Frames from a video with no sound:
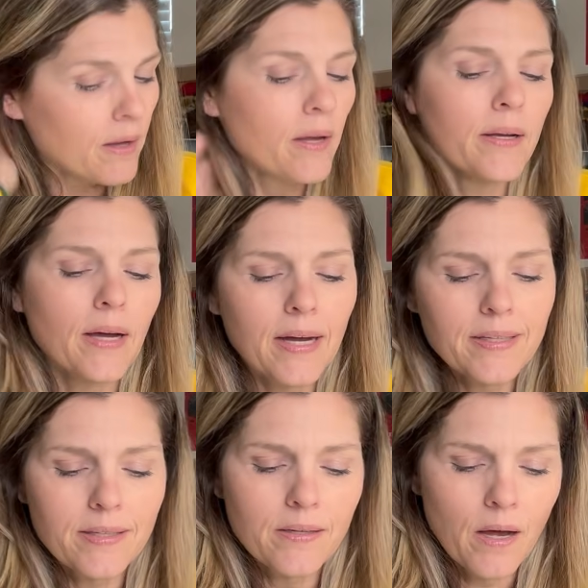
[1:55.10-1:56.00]
and I
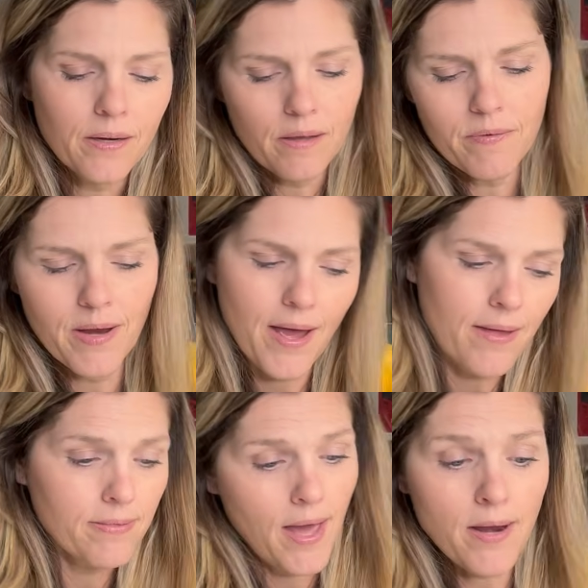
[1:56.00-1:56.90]
did not even
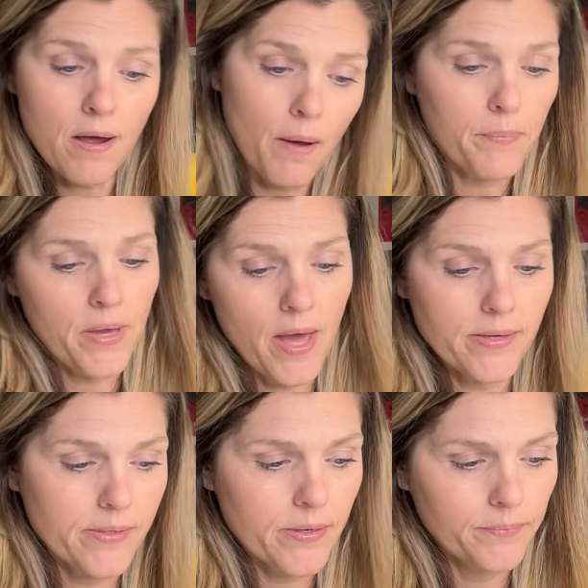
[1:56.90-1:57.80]
add that up
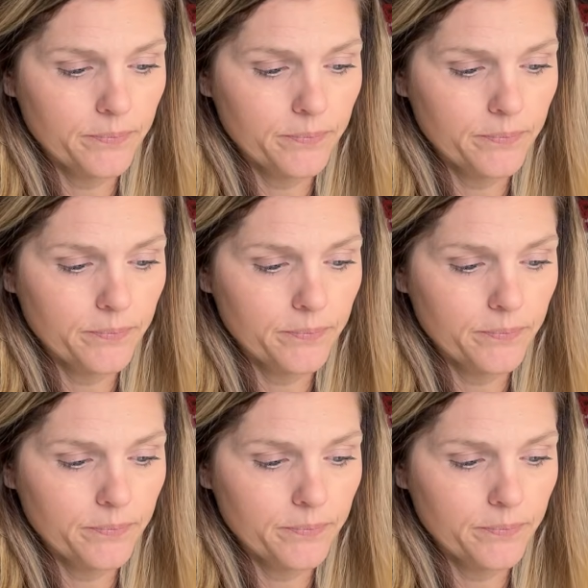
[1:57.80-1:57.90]
yet.